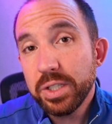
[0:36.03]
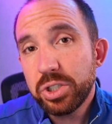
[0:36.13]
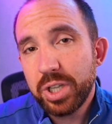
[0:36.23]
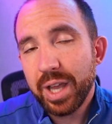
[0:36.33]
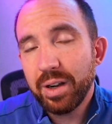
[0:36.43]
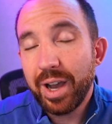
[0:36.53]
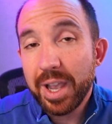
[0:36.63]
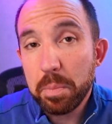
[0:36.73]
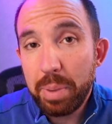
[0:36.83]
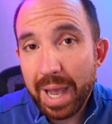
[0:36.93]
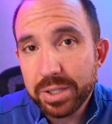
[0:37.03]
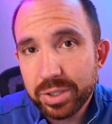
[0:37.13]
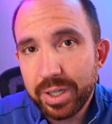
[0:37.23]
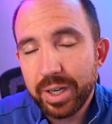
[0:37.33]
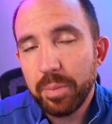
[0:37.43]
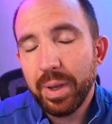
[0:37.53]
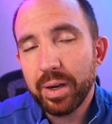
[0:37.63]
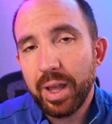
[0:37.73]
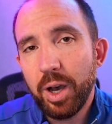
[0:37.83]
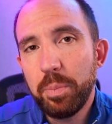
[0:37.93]
channel, I am passionate
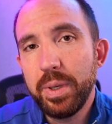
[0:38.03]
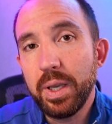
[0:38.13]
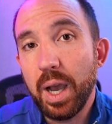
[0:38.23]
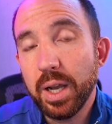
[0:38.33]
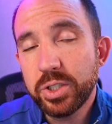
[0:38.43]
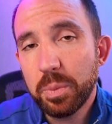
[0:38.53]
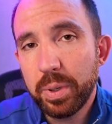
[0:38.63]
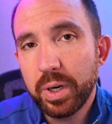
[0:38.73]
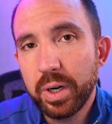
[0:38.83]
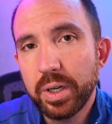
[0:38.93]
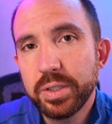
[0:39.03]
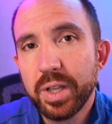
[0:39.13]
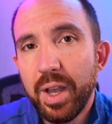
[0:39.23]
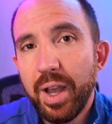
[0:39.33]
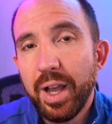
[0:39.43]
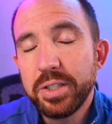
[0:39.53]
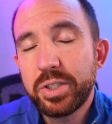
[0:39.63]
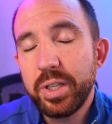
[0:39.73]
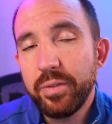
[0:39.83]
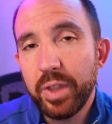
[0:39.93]
about helping entrepreneurs
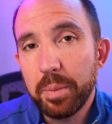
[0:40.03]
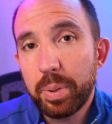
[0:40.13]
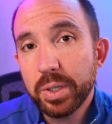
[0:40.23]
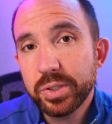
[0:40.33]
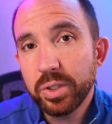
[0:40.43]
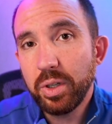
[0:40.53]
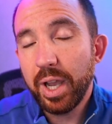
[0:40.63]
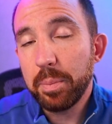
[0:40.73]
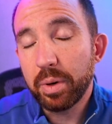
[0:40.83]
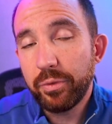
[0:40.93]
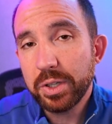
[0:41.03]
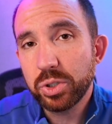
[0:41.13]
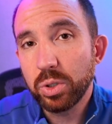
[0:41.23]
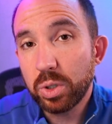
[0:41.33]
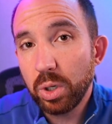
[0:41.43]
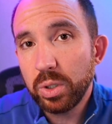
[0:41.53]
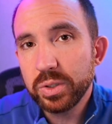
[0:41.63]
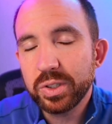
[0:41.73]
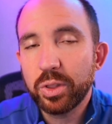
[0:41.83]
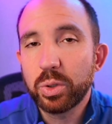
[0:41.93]
achieve their personal and professional
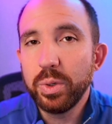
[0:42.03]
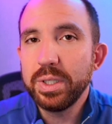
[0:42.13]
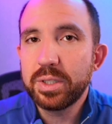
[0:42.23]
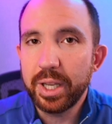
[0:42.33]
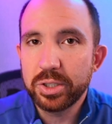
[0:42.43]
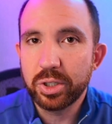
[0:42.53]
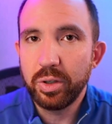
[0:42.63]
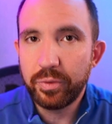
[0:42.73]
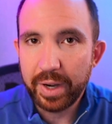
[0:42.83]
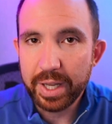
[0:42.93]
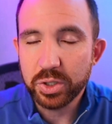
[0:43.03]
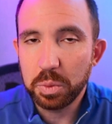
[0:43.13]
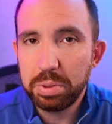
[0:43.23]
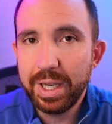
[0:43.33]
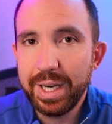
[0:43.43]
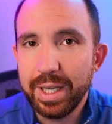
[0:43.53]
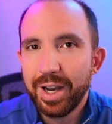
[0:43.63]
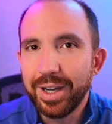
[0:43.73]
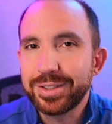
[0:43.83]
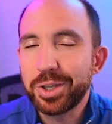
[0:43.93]
goals through intentional financial
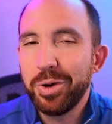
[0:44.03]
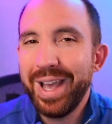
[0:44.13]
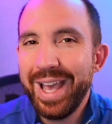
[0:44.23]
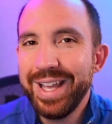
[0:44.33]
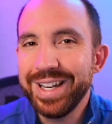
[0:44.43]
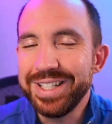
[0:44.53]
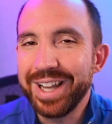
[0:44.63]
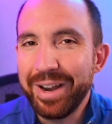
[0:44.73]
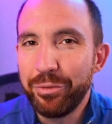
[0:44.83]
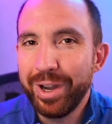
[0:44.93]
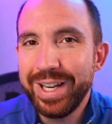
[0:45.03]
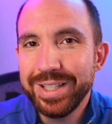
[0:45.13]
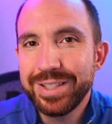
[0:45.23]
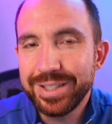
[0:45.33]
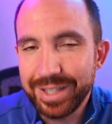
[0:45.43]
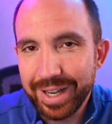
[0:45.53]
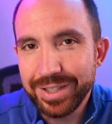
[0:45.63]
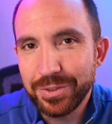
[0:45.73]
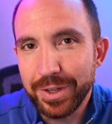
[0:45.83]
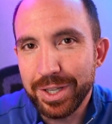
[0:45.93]
planning. Let's go ahead and dive right into
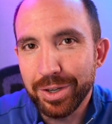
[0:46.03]
today's video.